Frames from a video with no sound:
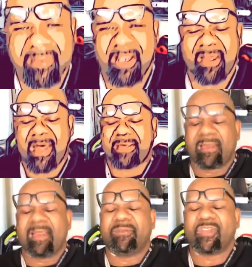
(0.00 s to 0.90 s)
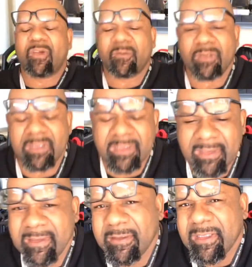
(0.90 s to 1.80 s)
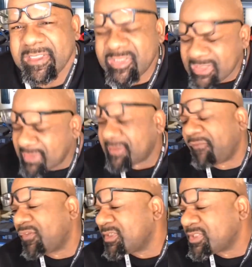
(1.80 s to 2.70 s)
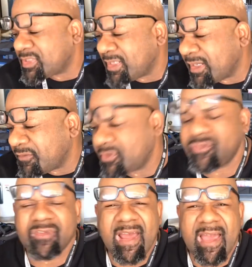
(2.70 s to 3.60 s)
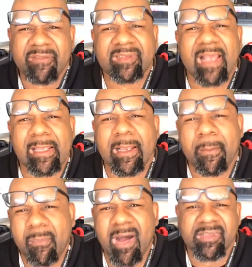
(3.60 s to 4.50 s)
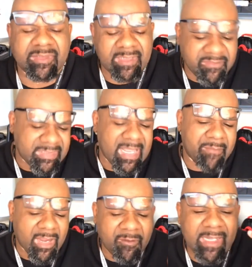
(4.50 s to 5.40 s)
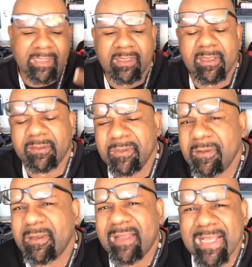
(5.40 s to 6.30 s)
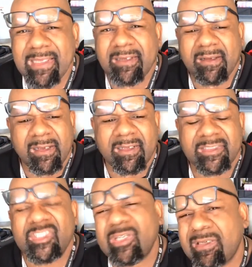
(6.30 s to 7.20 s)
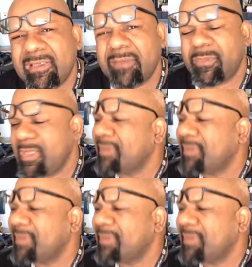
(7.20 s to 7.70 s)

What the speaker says: I damn sure would. The shit is the funniest shit ever to drive. It sounds like a monster every time I crank it up. I get a chub.